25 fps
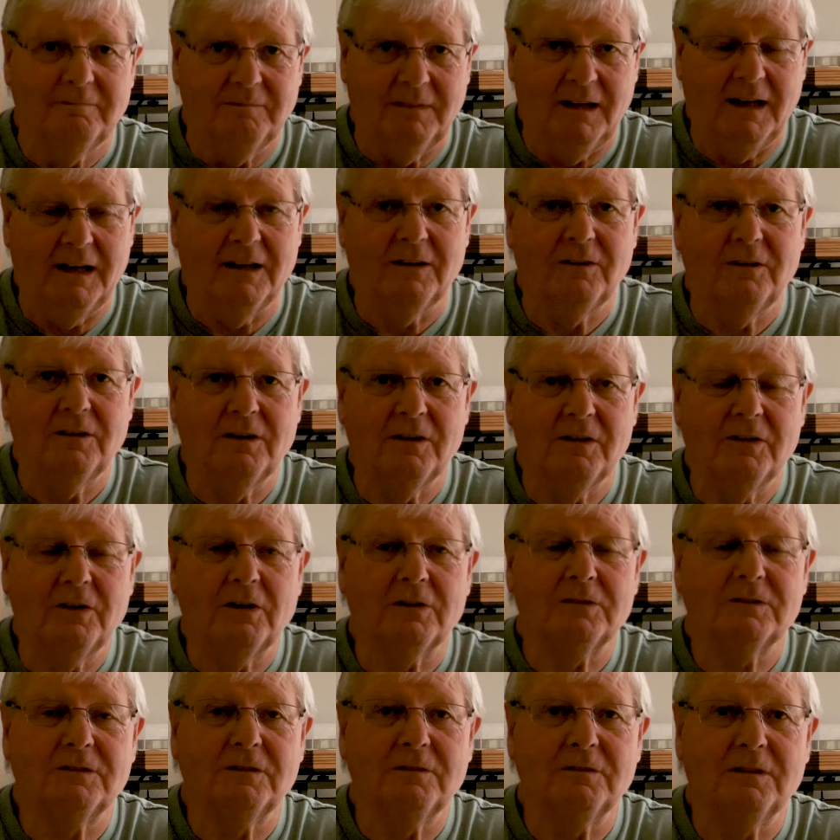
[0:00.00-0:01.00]
in the
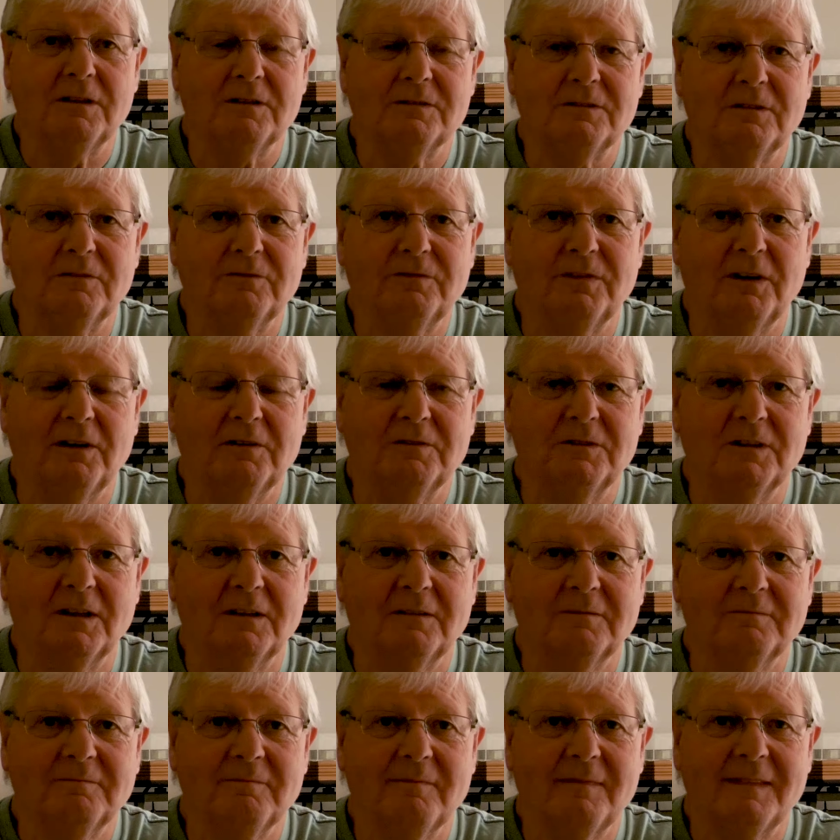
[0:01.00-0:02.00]
not too distant future.
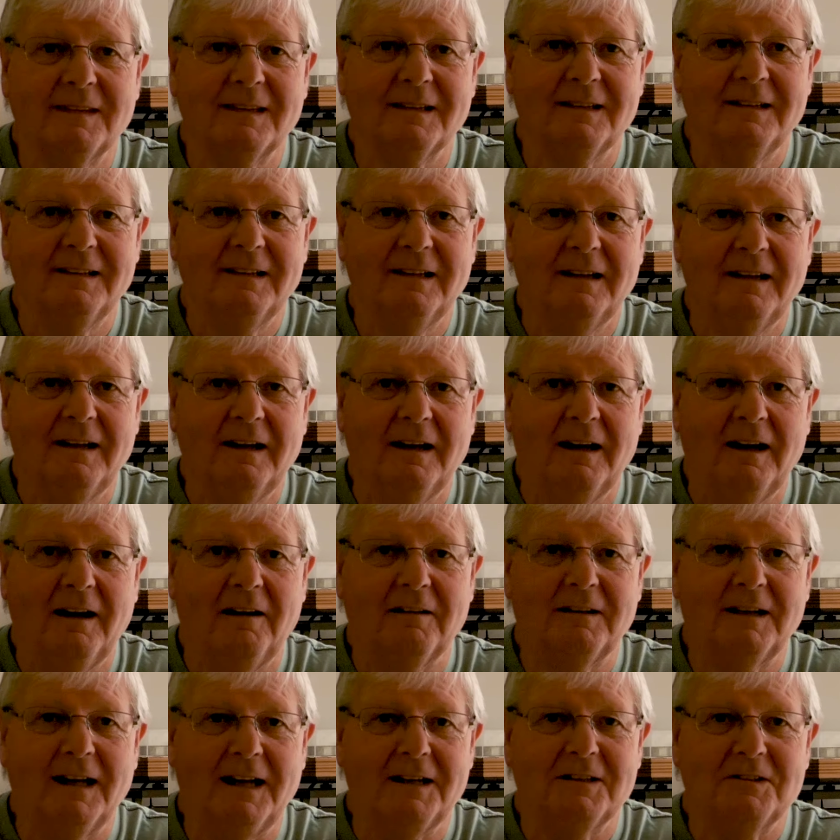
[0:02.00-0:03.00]

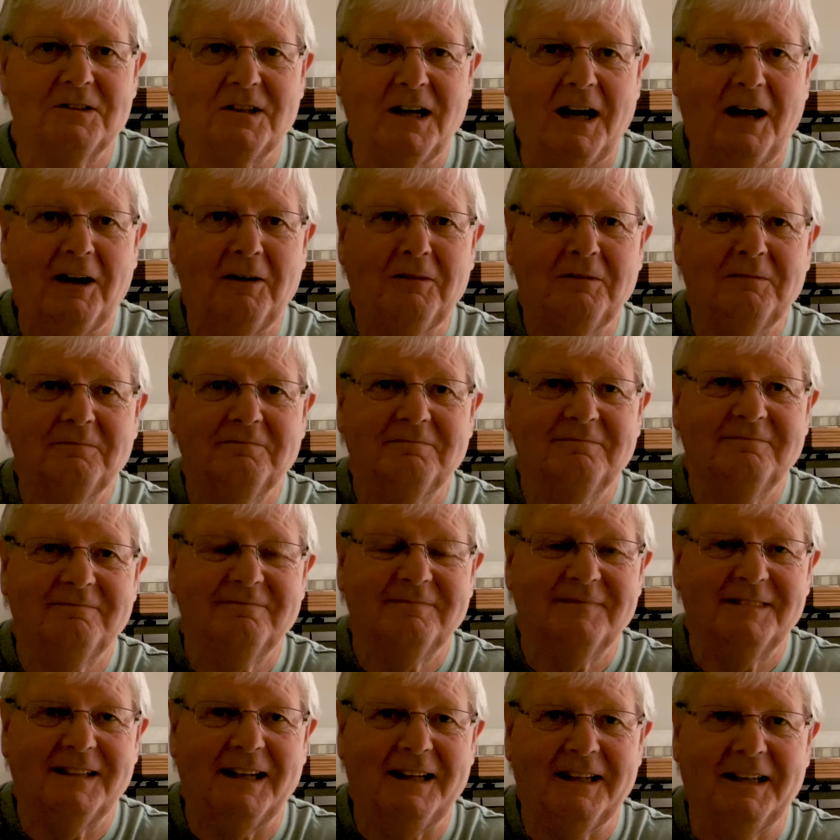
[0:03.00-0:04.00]
Okay, ciao.
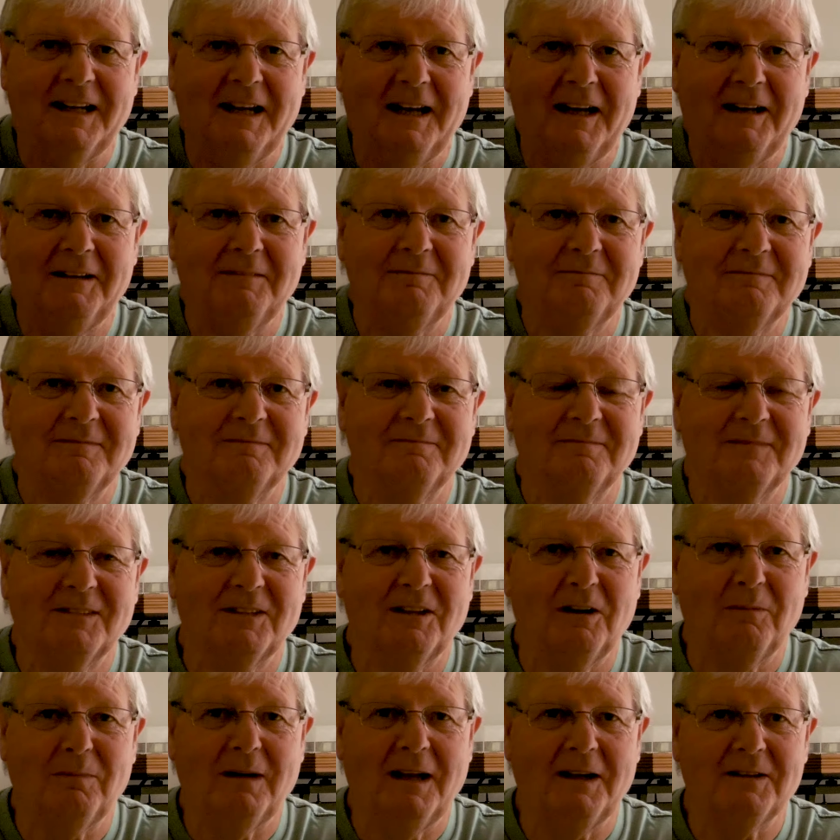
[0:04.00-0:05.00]
Take care.
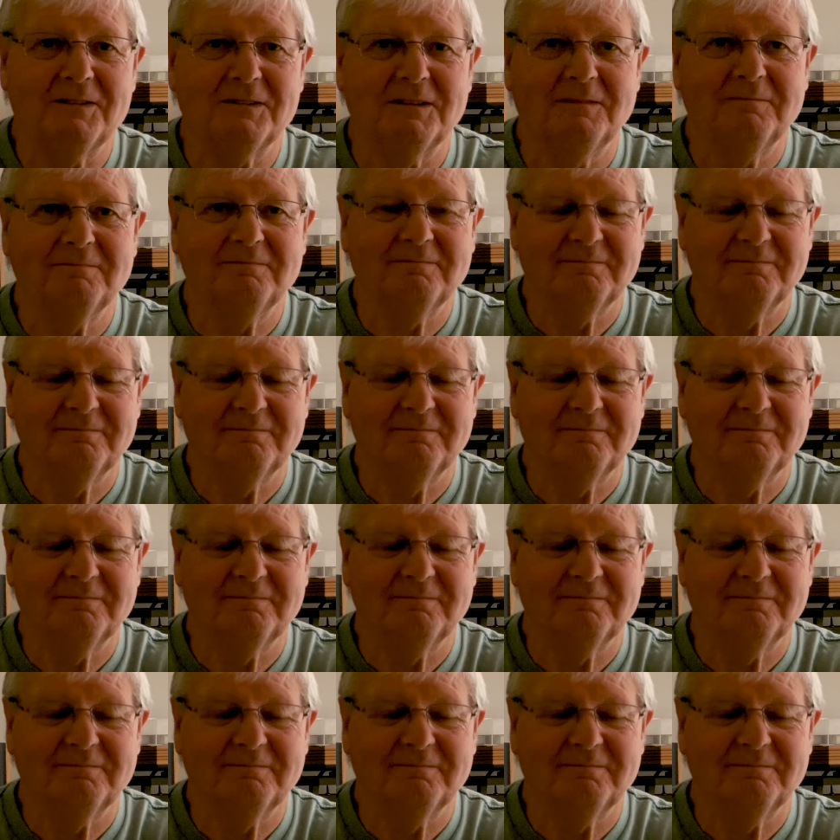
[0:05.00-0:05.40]
God bless.